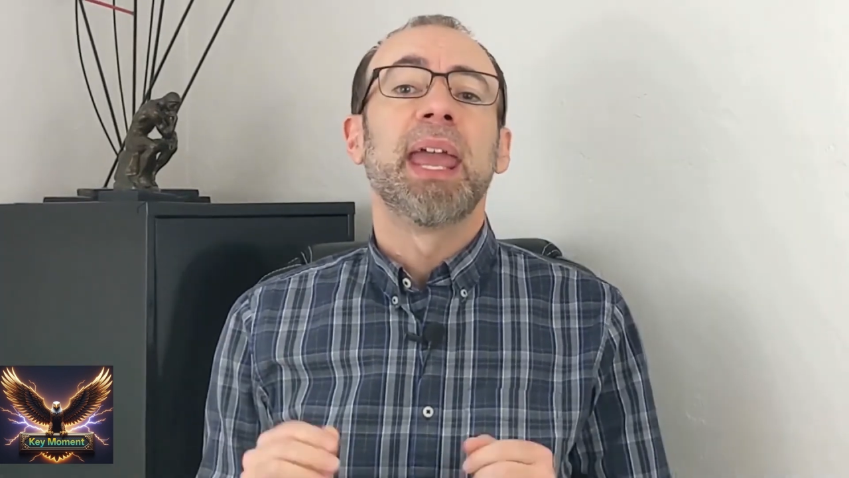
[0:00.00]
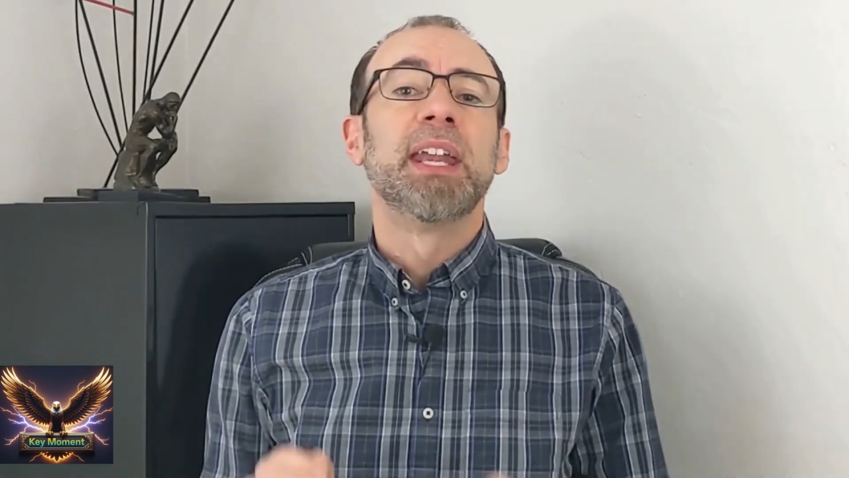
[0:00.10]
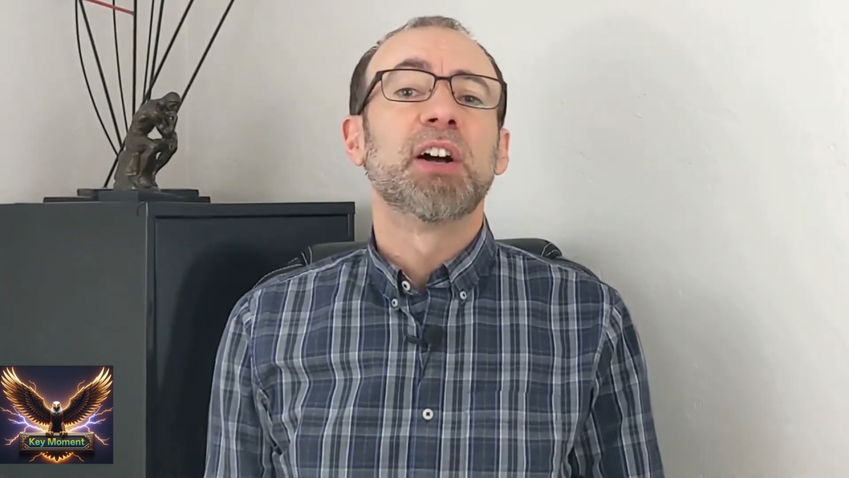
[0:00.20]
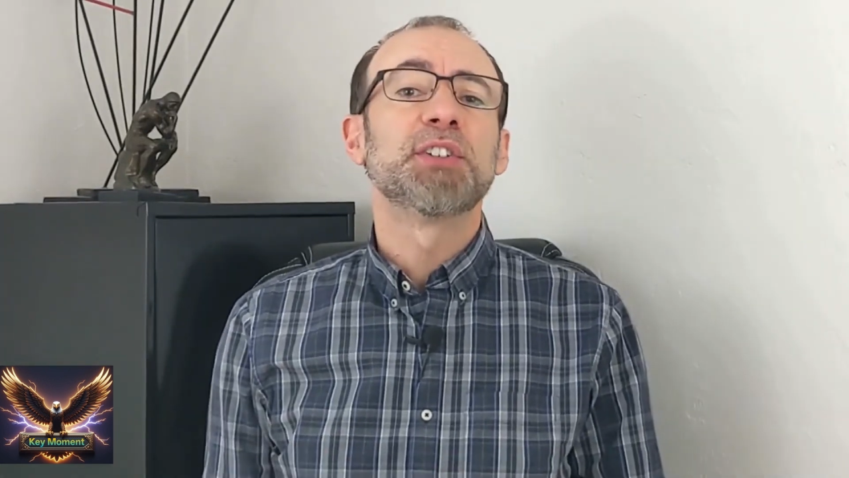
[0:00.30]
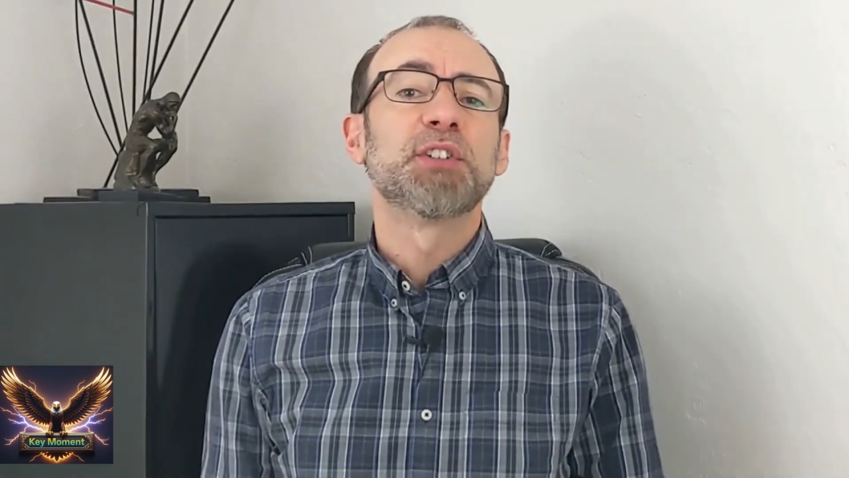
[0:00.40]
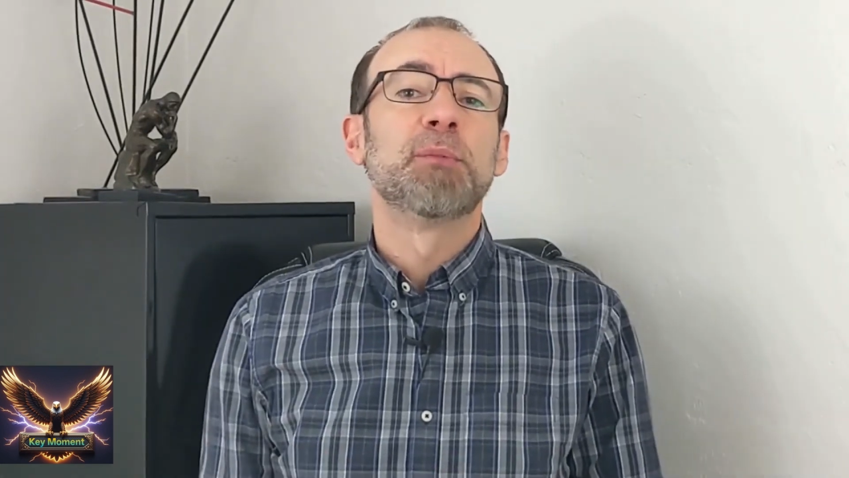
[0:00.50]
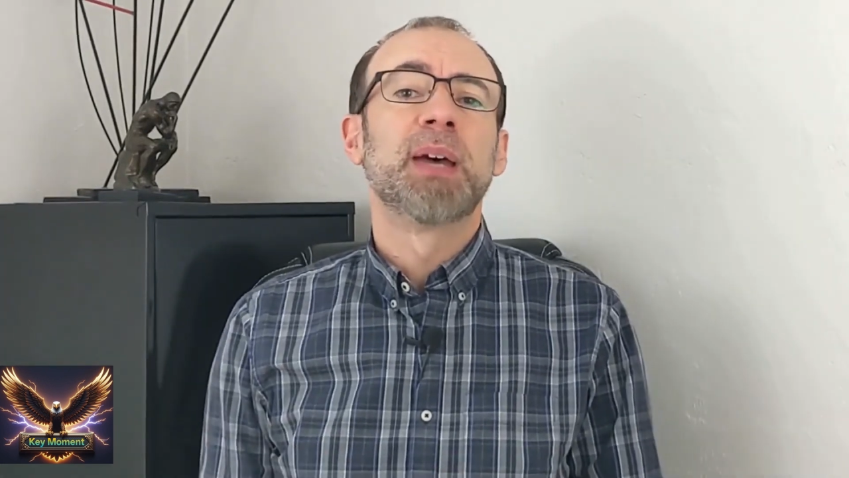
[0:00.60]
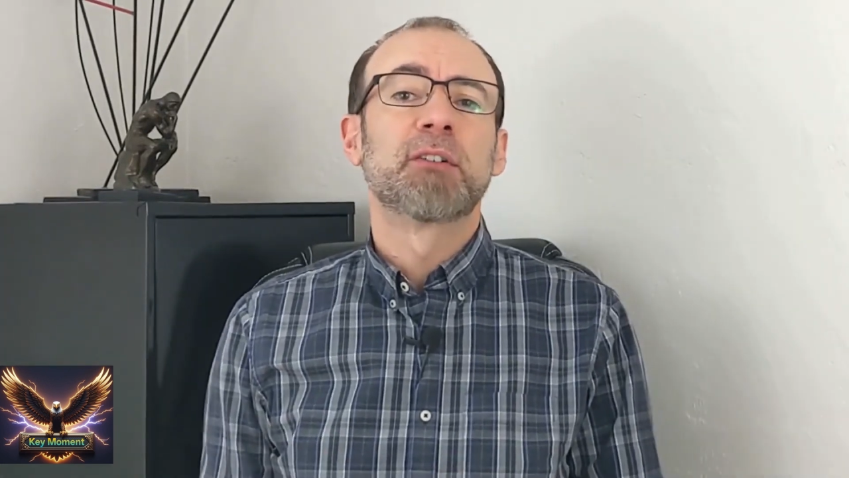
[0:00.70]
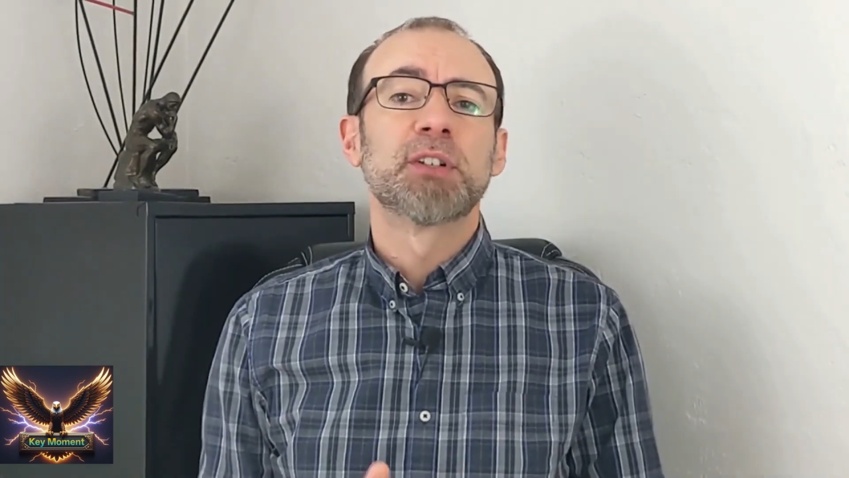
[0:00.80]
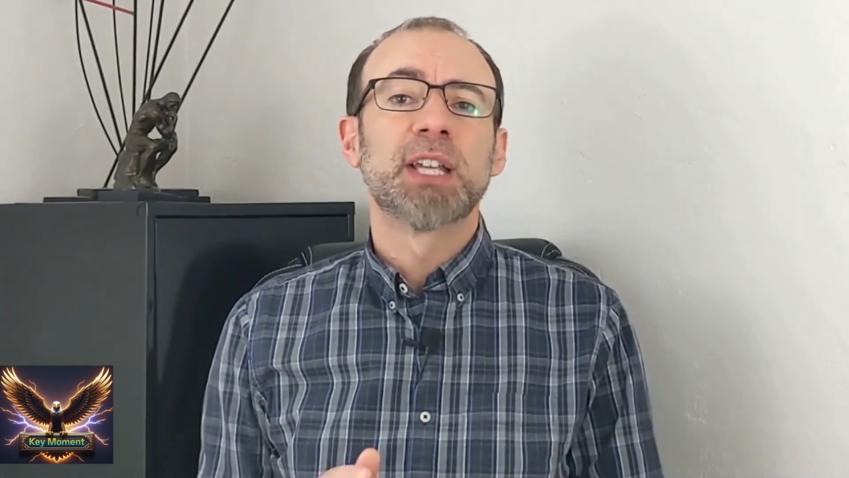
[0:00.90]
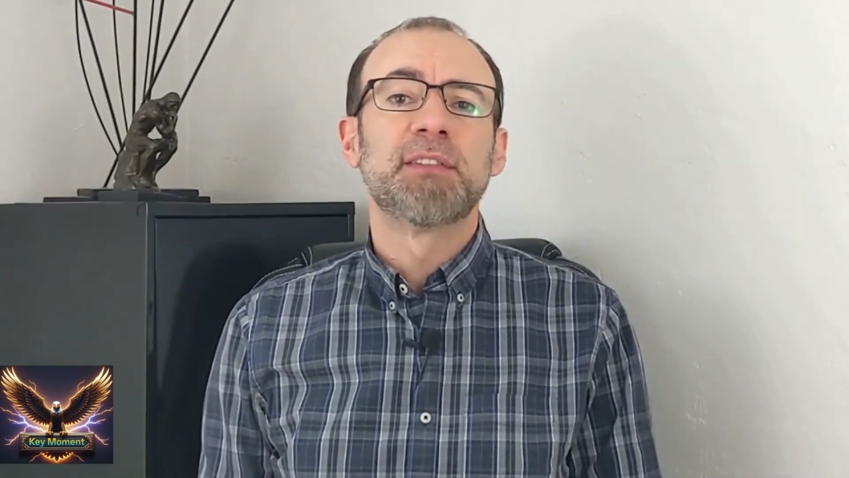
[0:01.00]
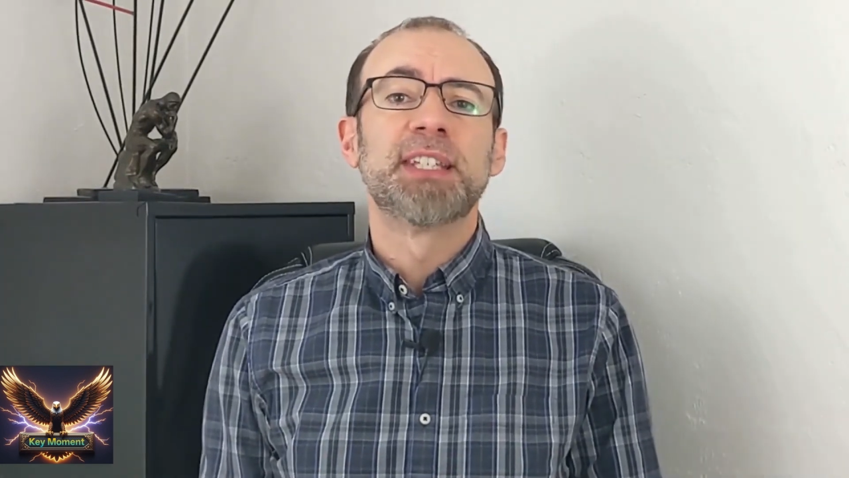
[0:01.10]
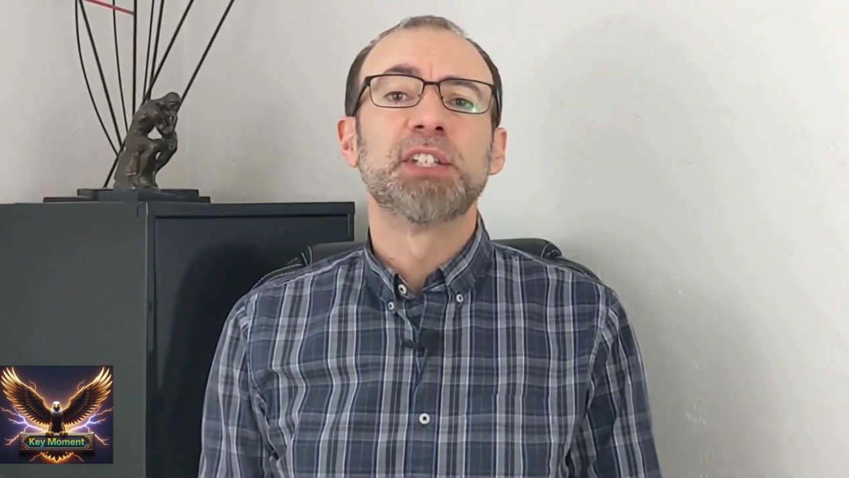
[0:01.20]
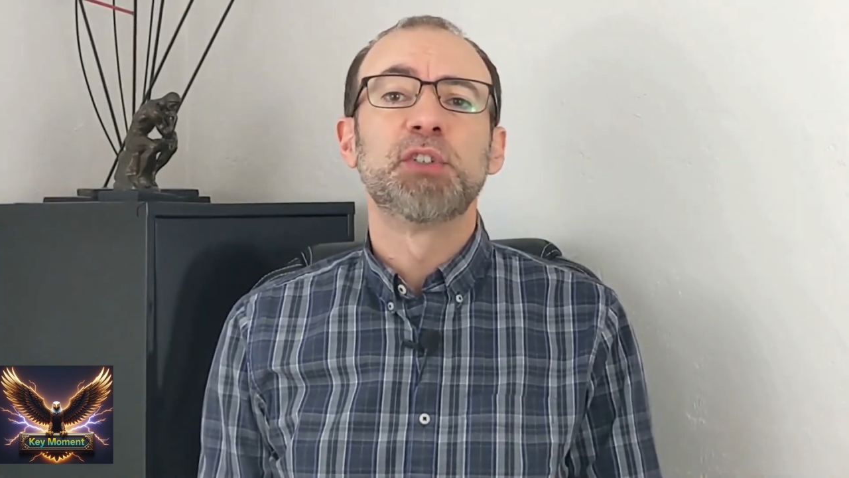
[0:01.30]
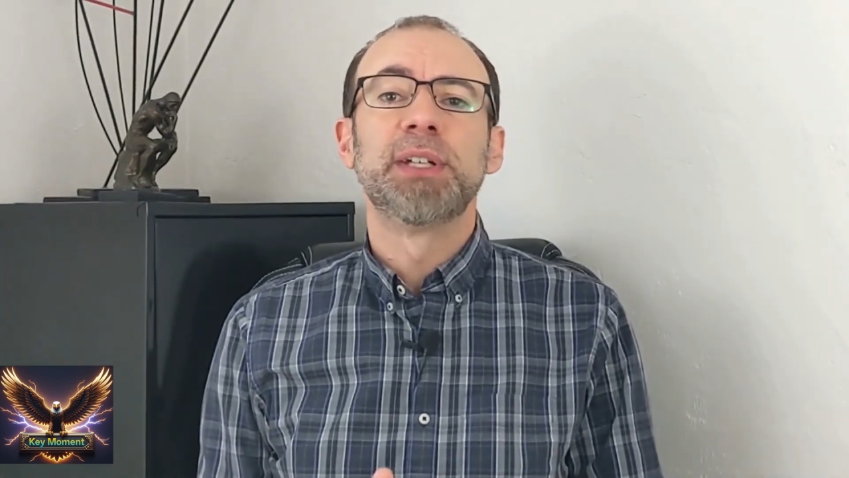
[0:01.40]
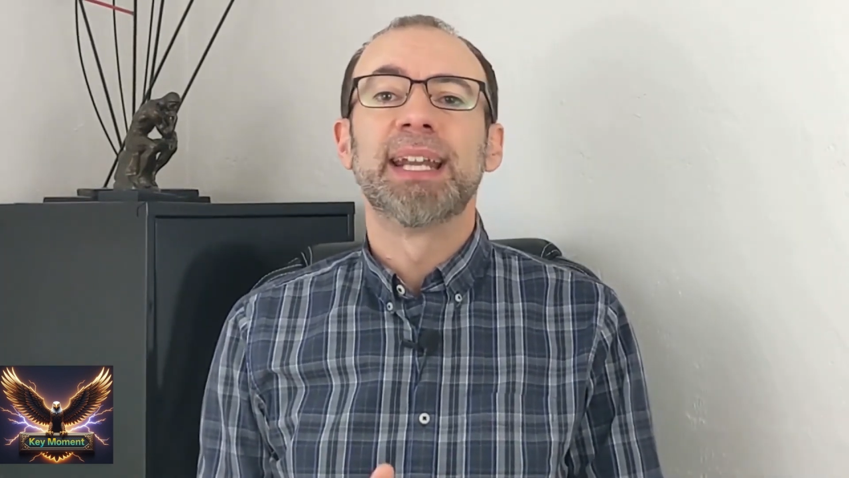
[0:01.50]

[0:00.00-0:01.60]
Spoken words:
And also, Microsoft says you need